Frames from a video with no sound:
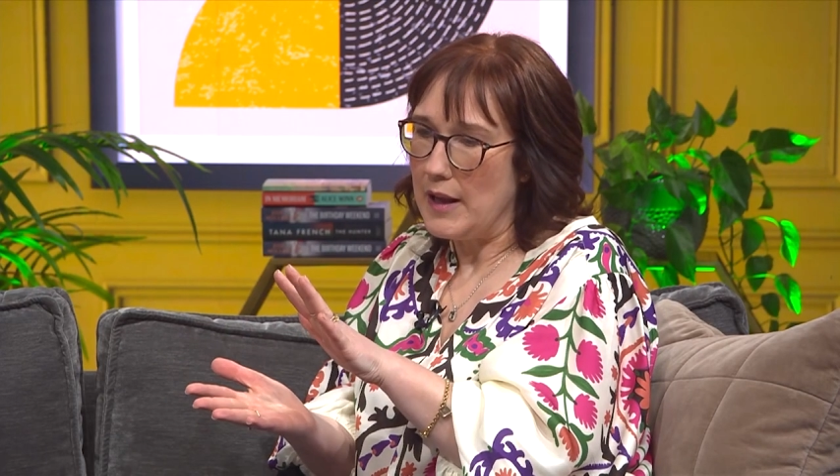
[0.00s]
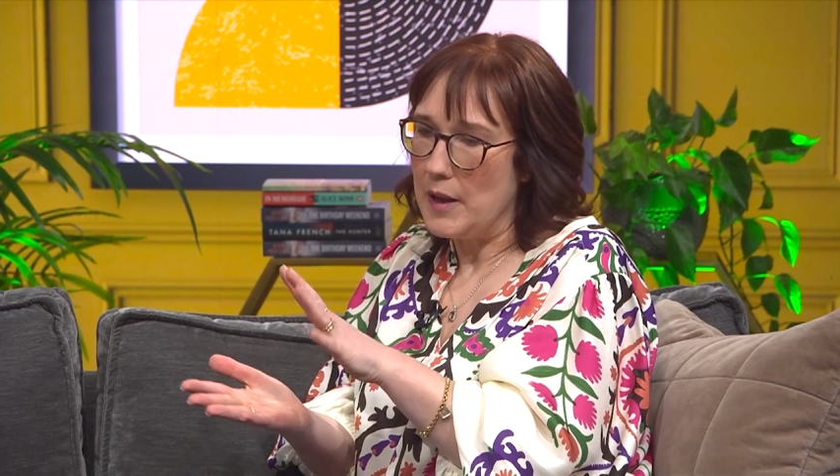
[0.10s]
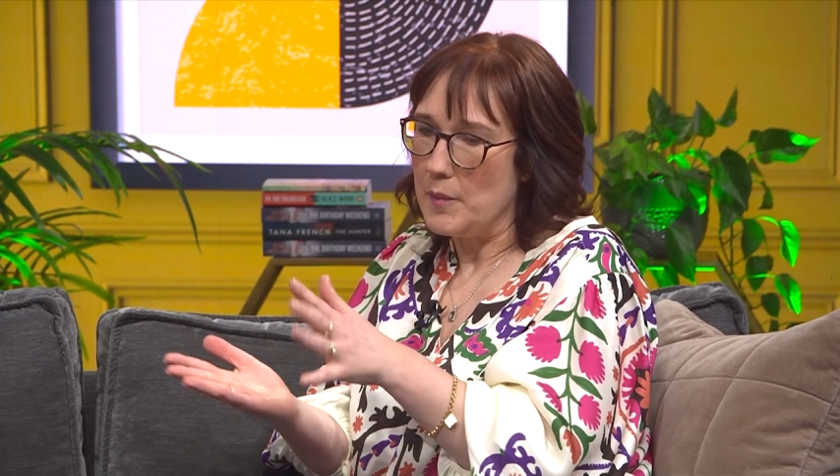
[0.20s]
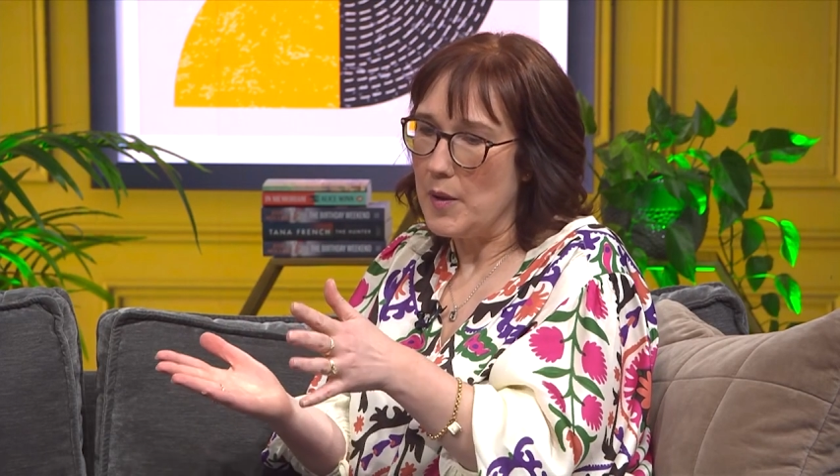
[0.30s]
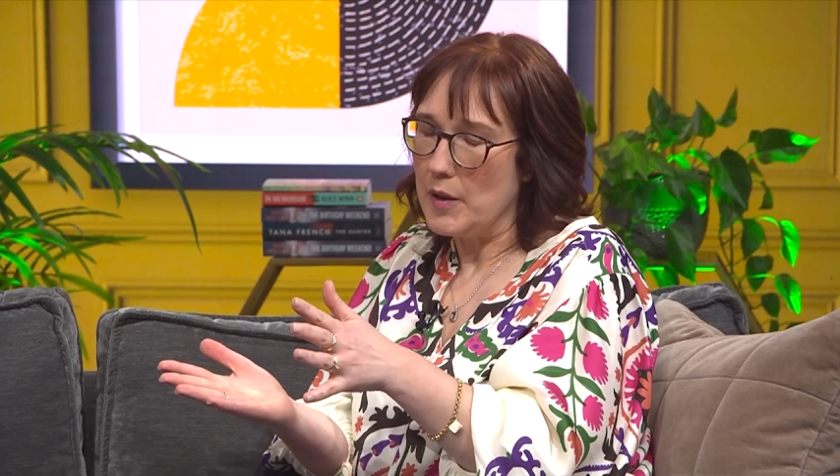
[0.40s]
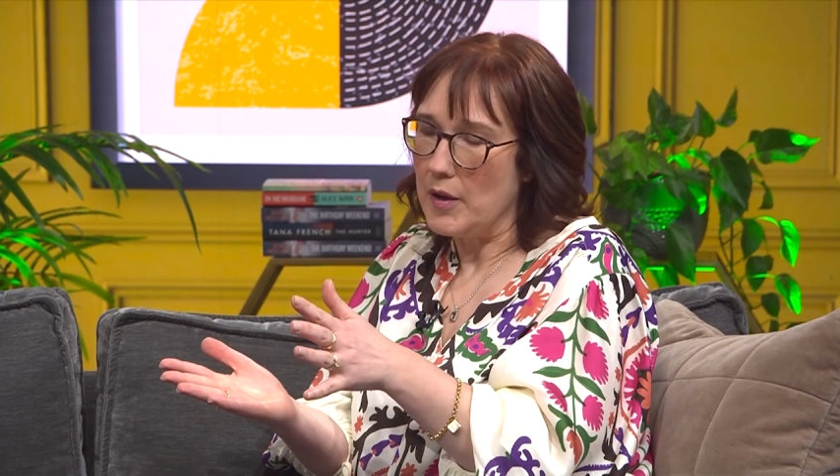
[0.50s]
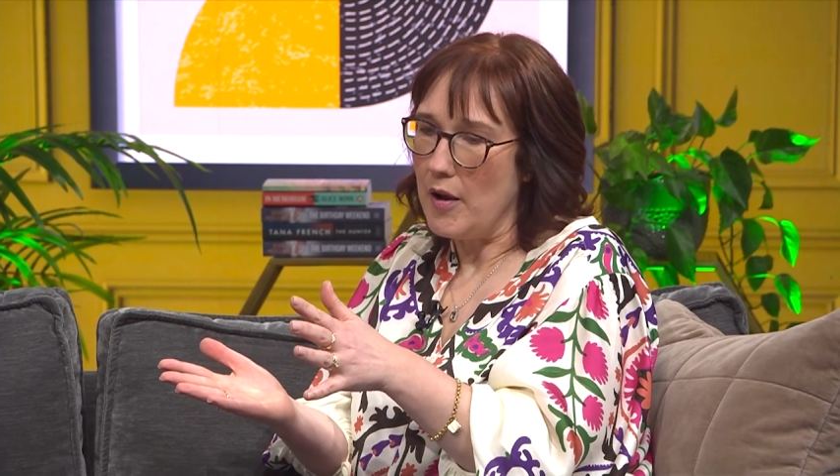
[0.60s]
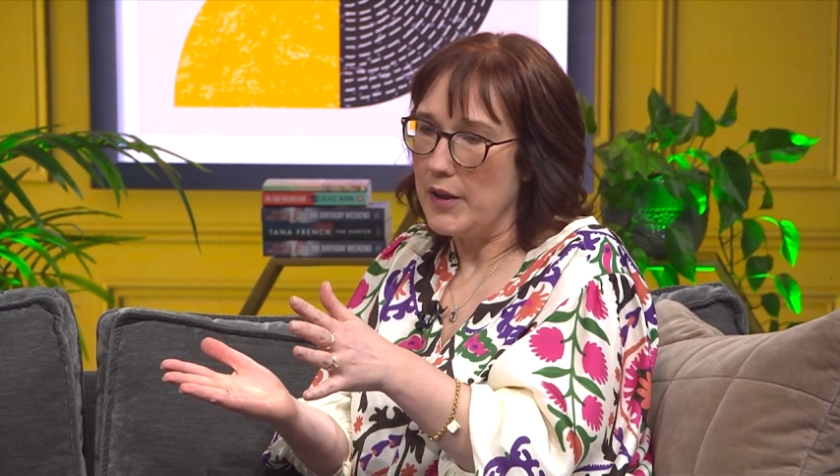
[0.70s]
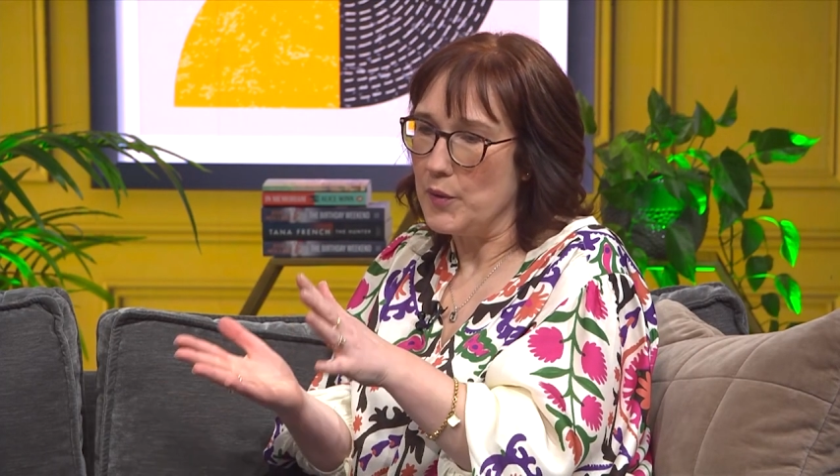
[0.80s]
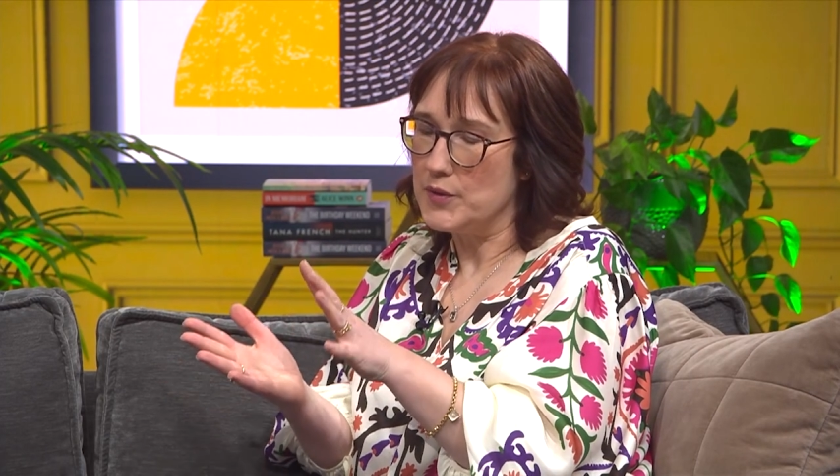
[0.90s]
a
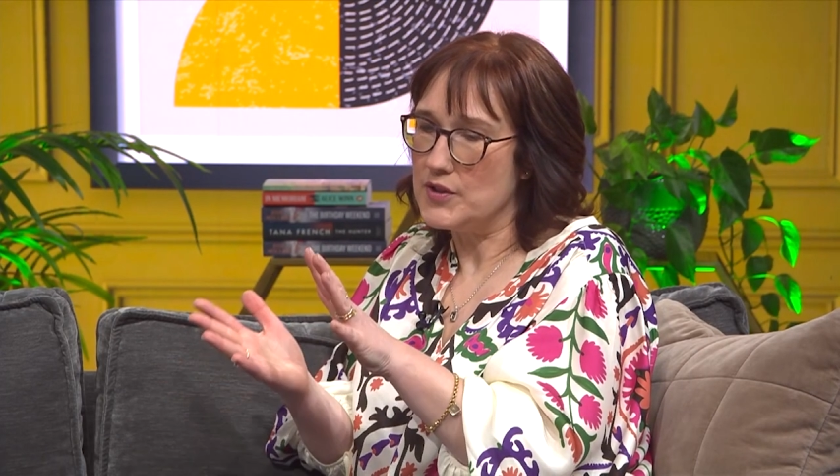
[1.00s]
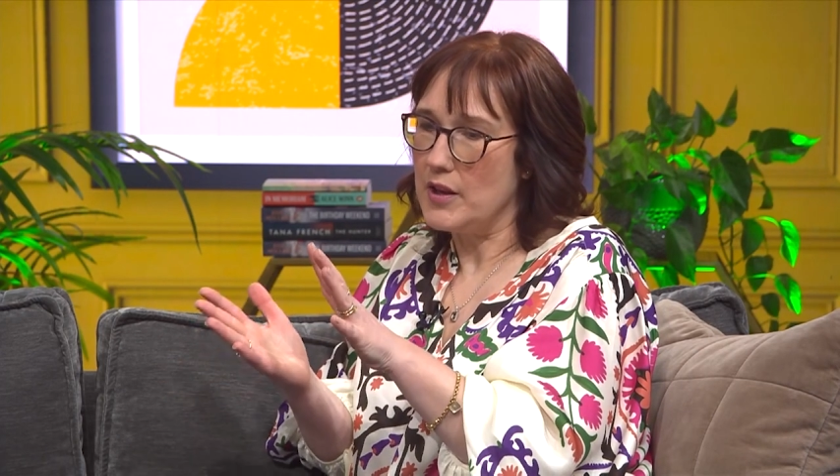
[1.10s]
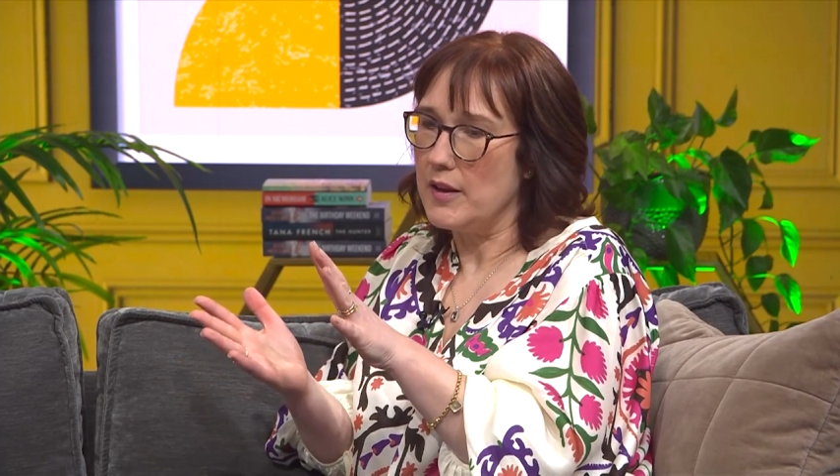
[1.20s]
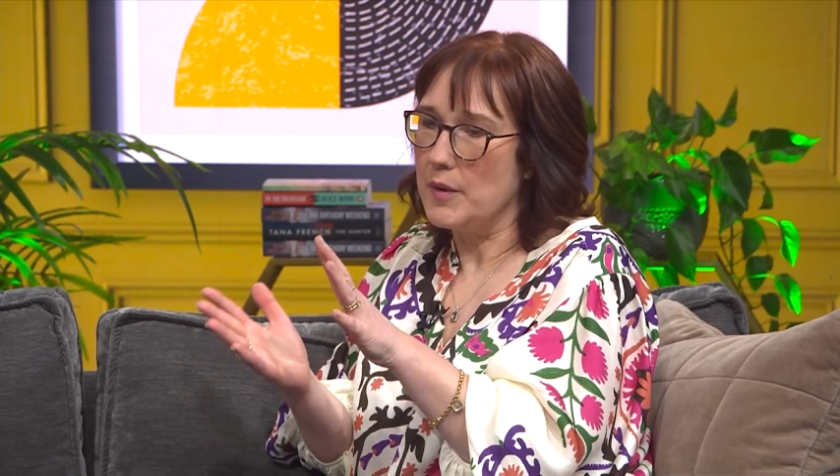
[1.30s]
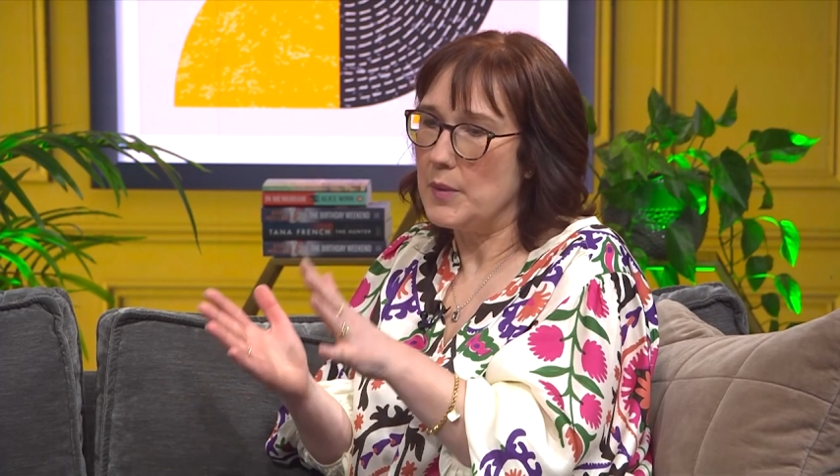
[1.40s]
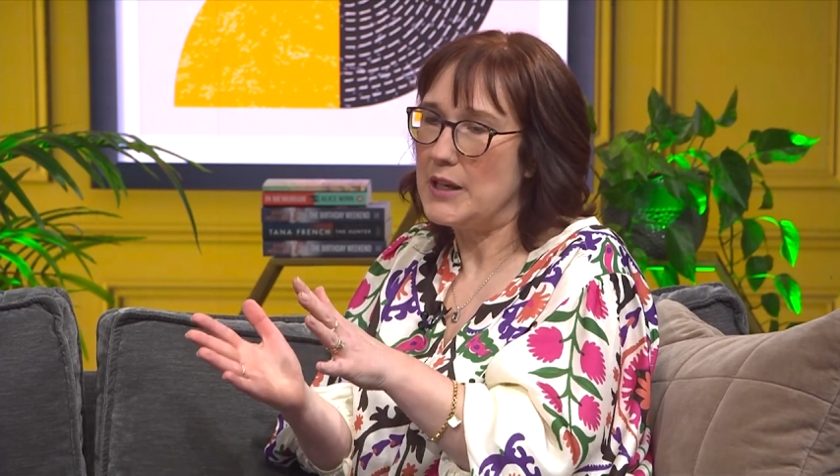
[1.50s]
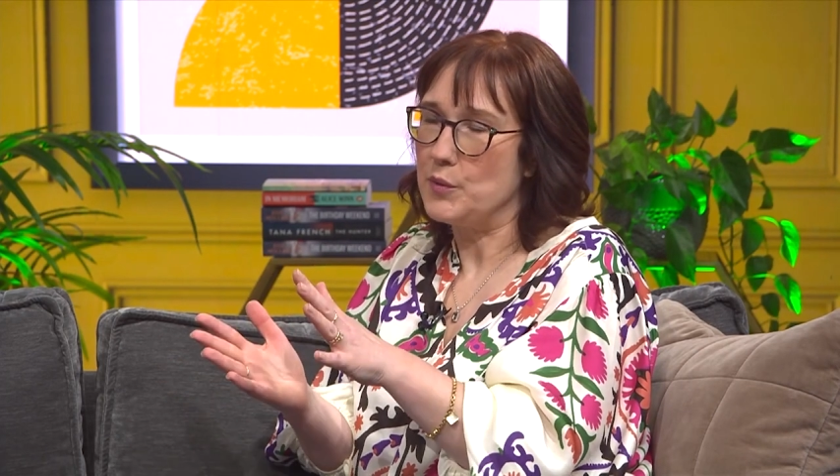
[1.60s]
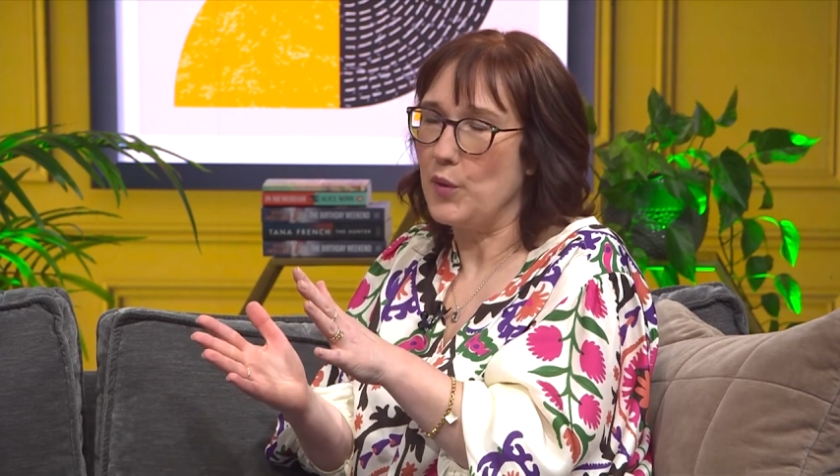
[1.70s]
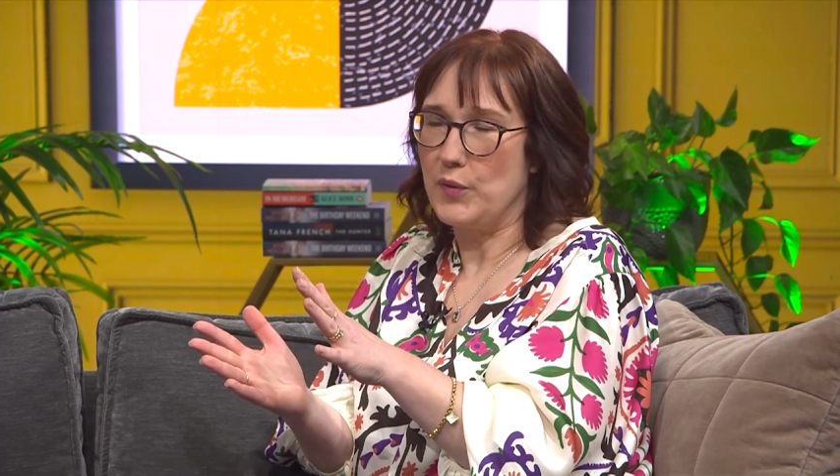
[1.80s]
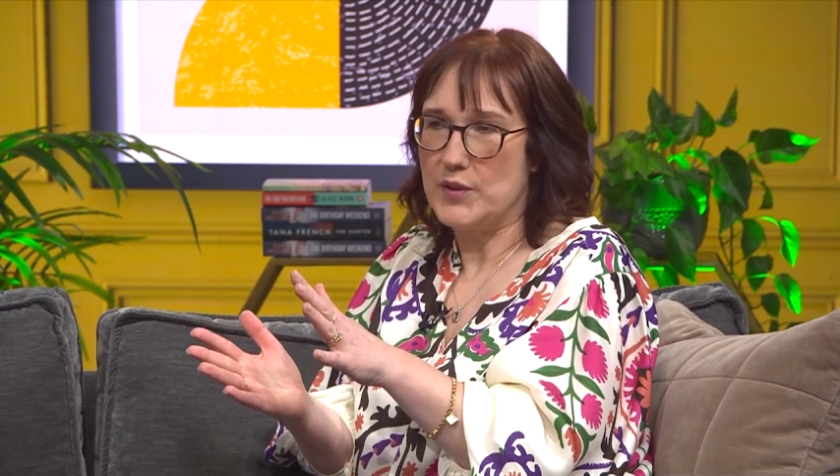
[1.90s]
guy that
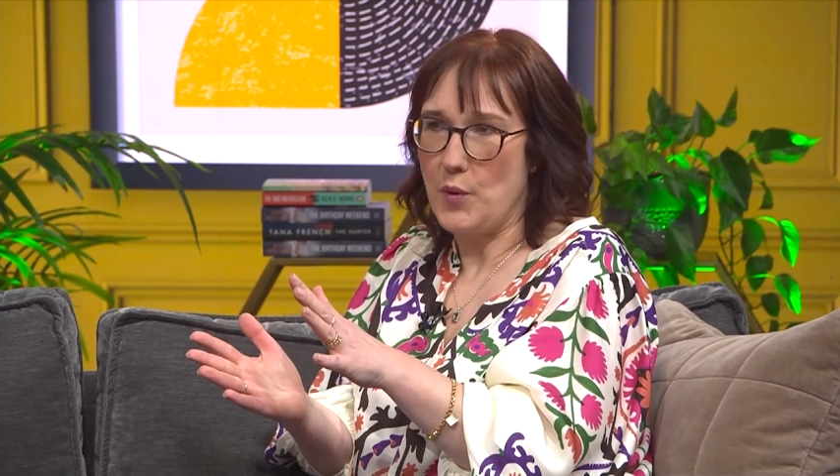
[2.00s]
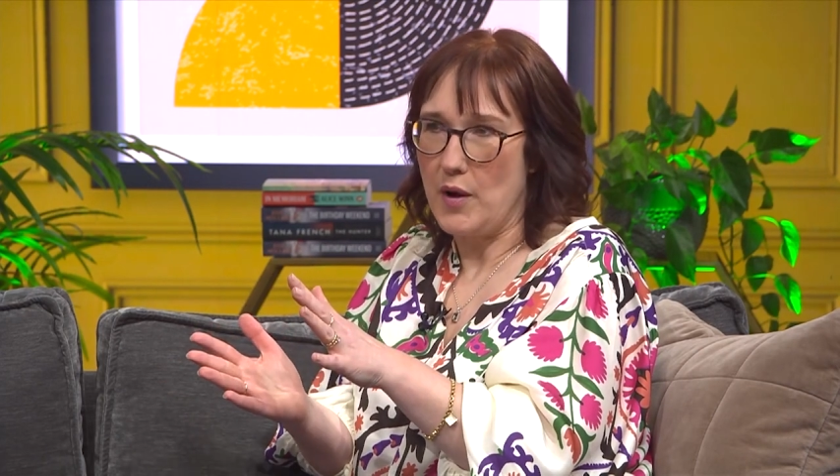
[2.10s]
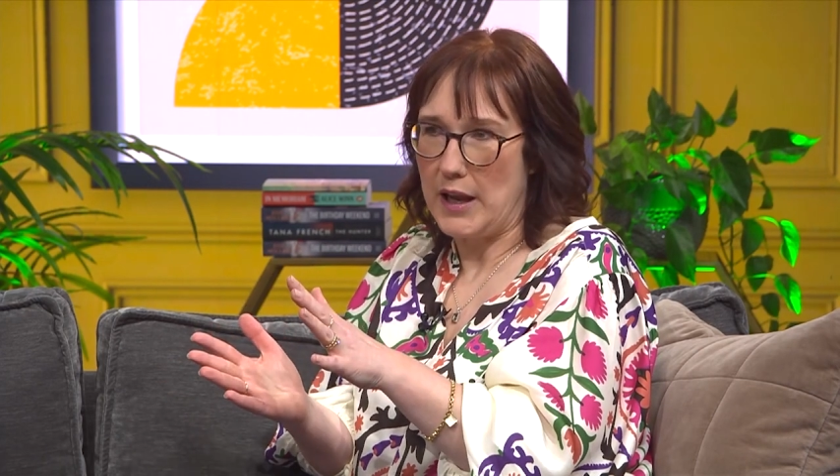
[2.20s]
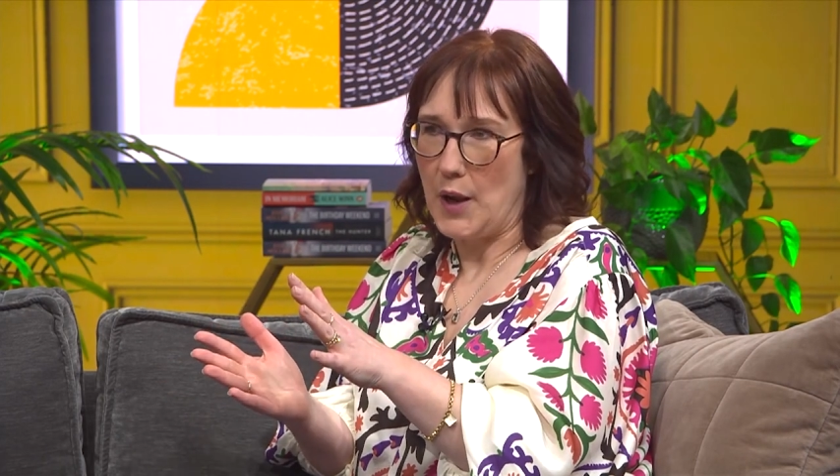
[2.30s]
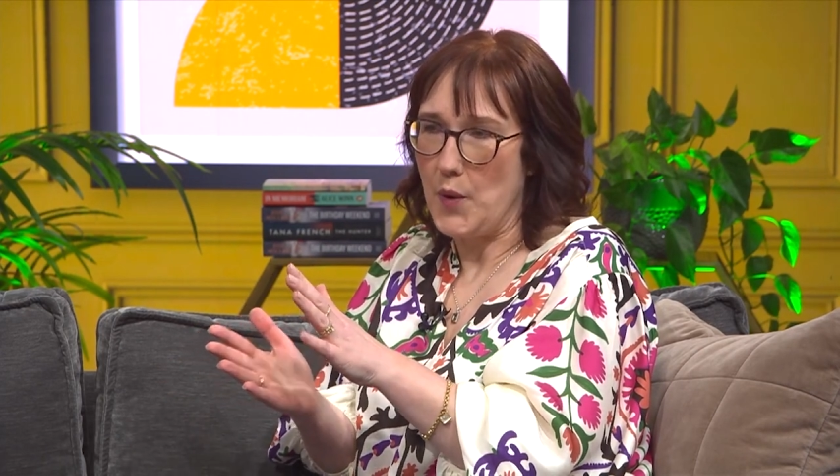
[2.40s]
Peter Wolfe is working